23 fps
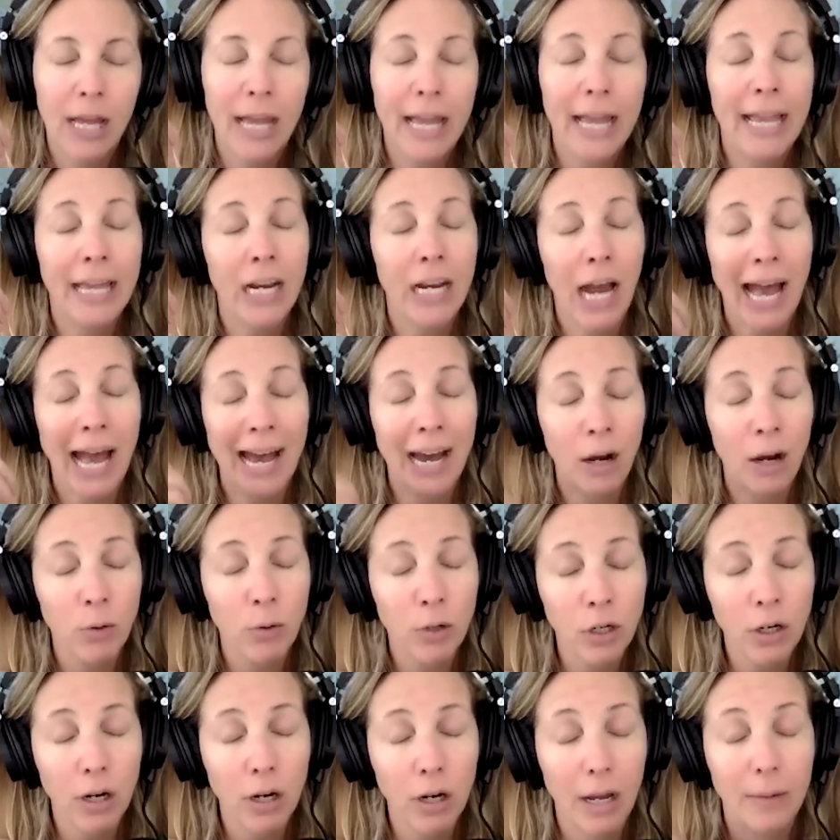In
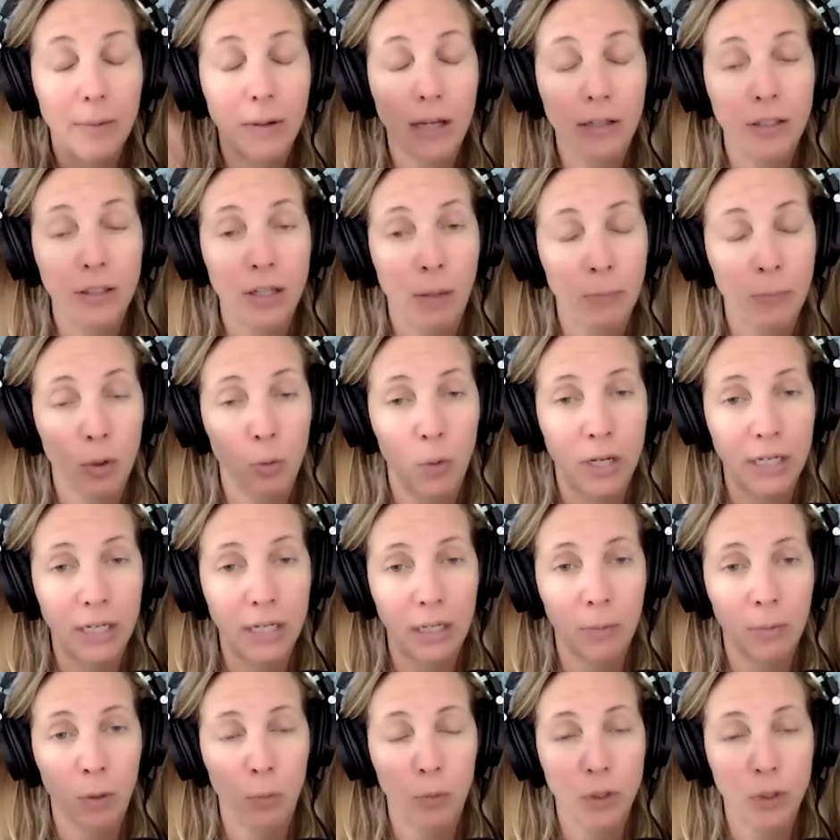our number 1
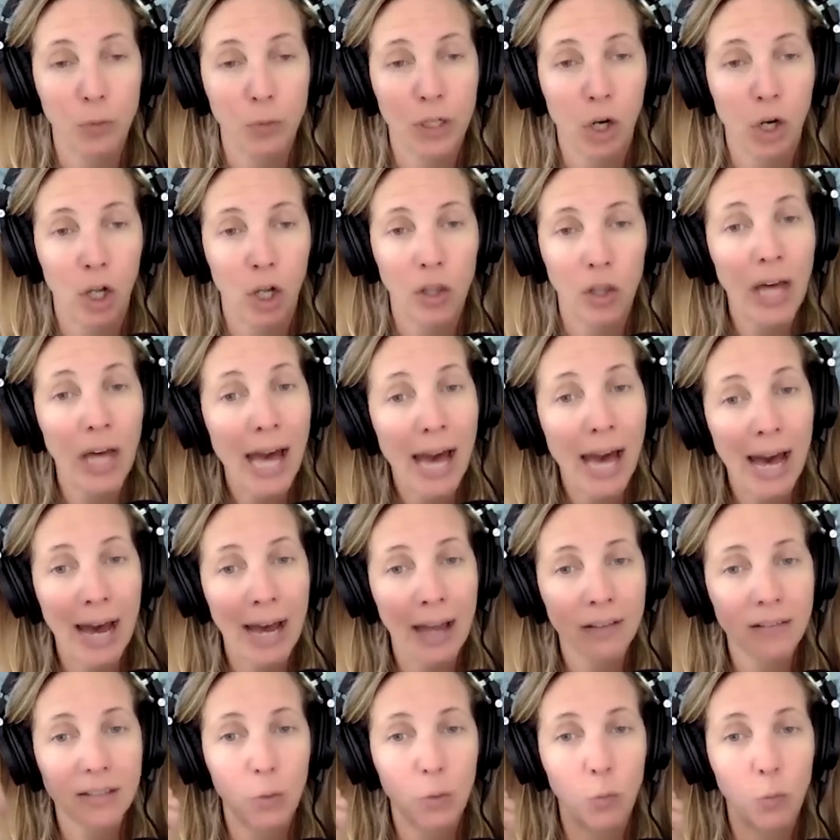email, which we call the
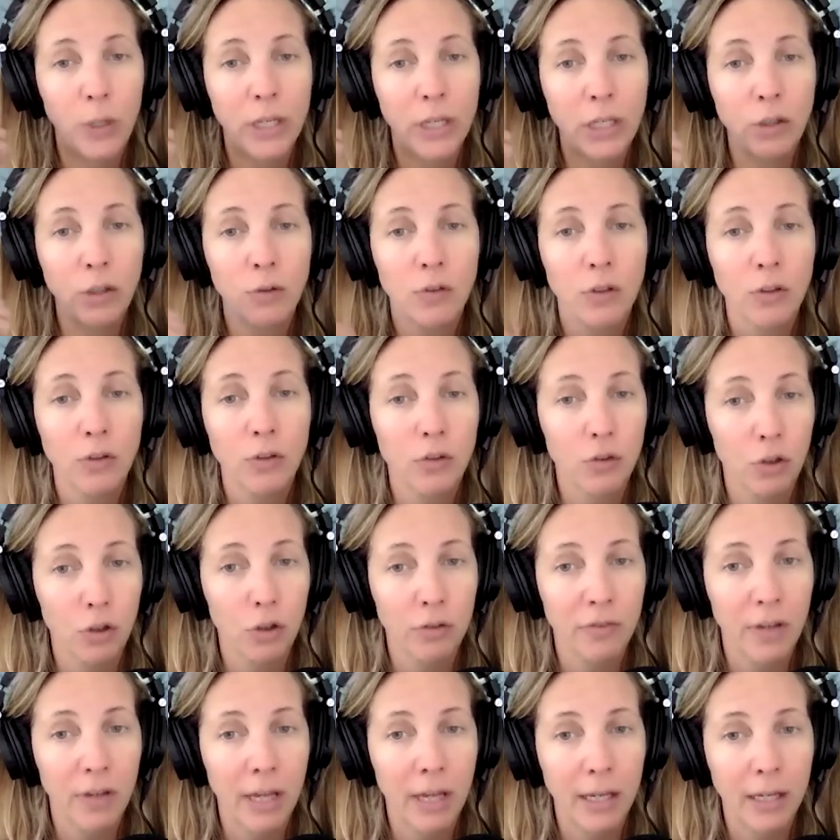ask, we use a
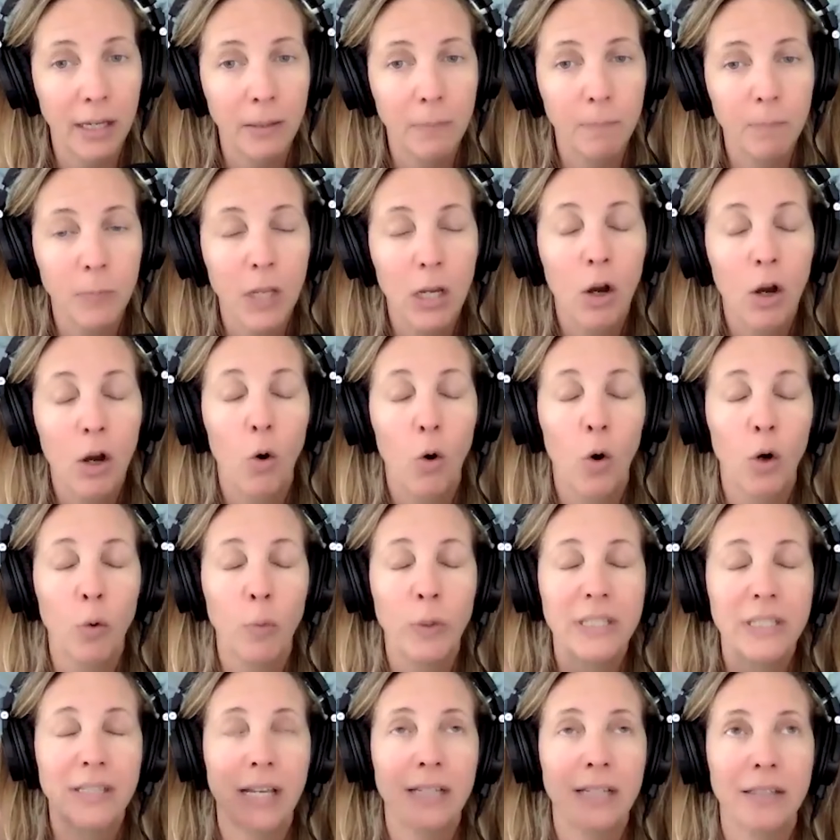survey, or we
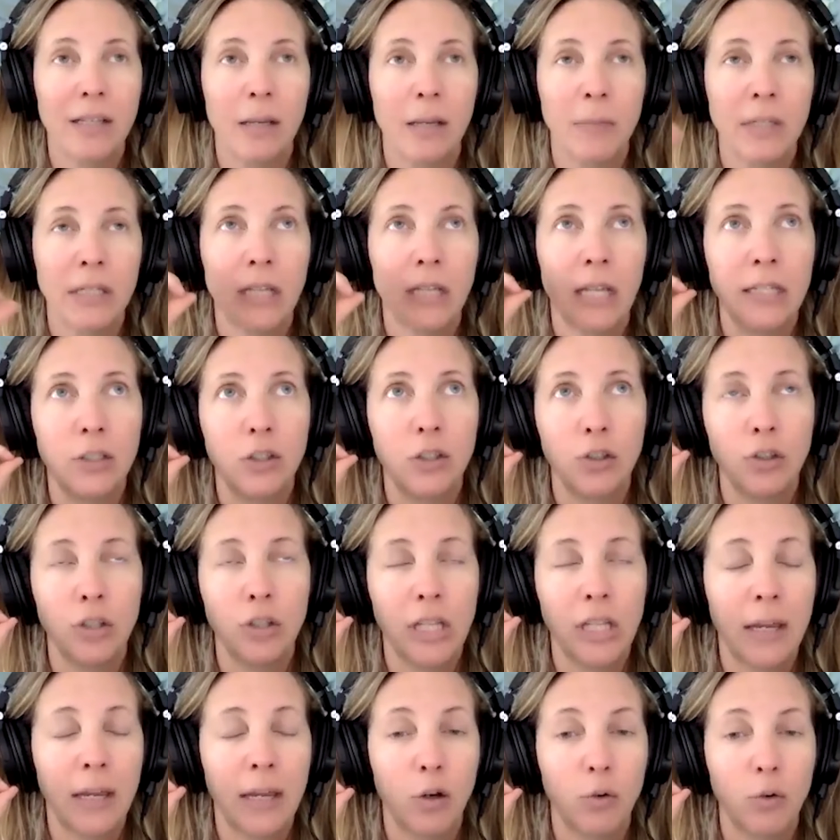say something
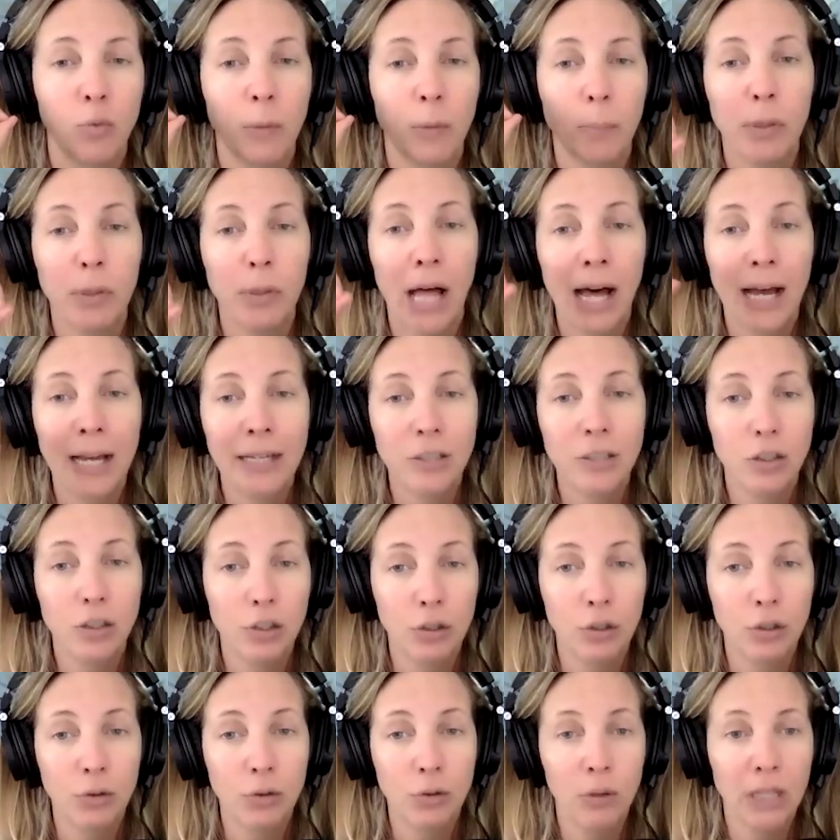like reply
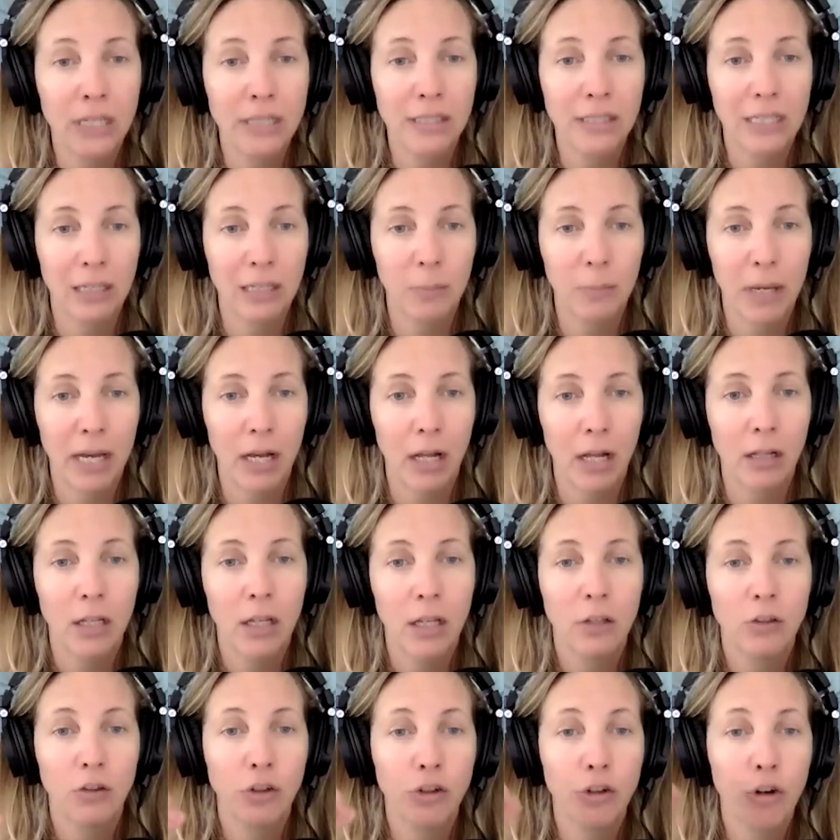to this email.
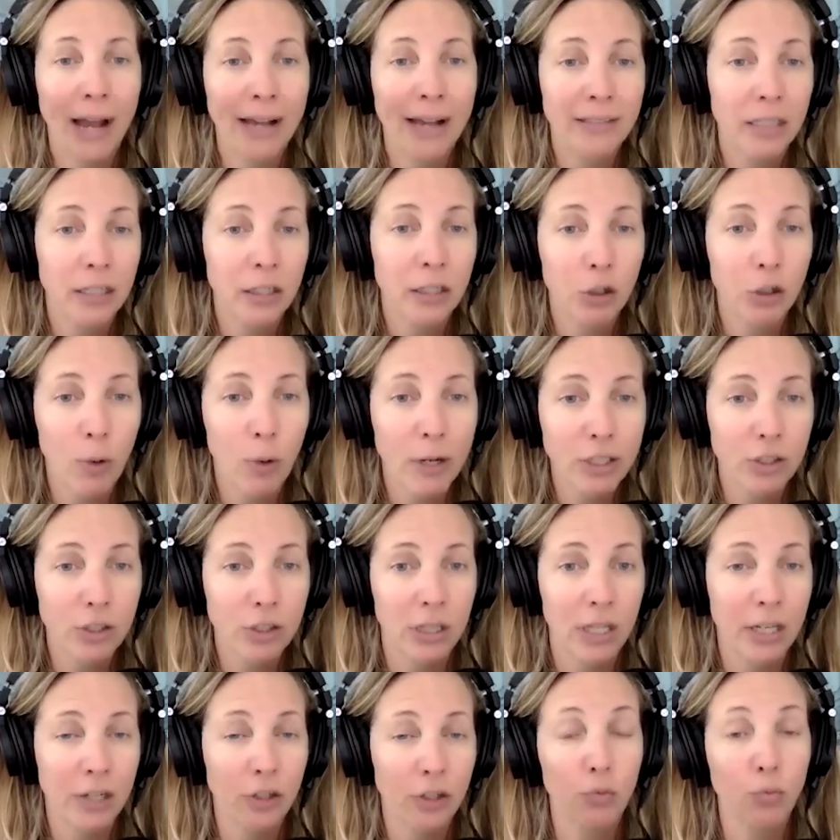So you're asking a
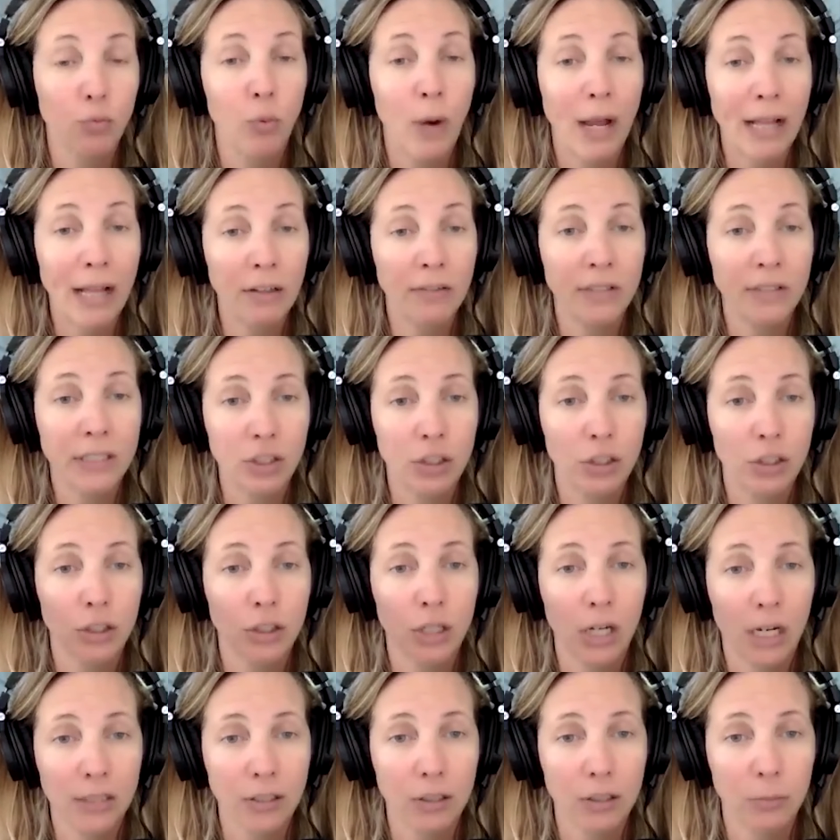question that is relevant to your
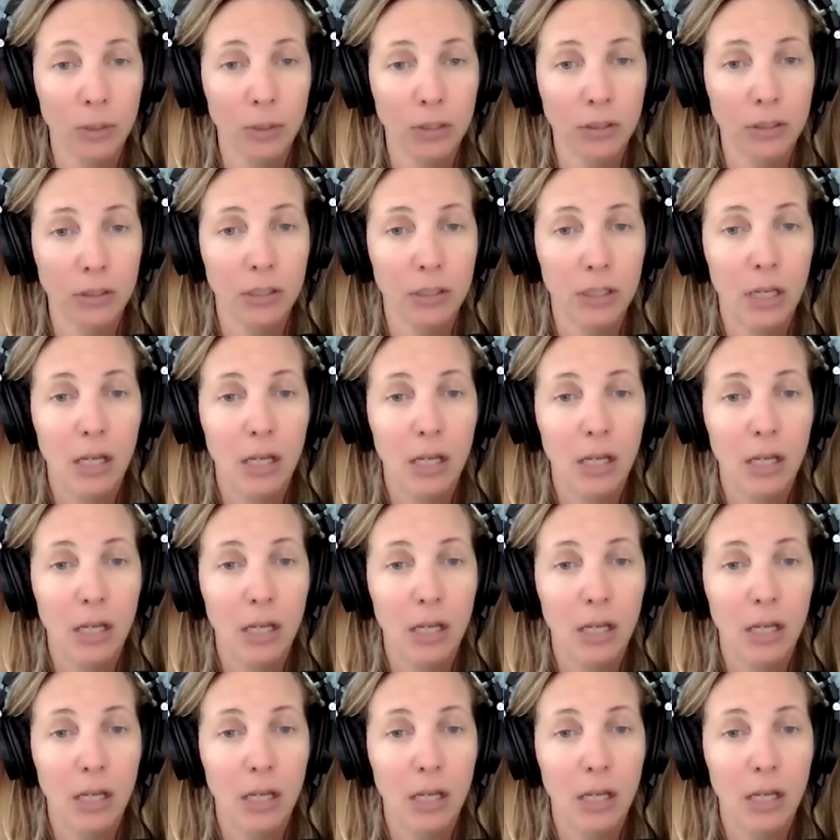customers.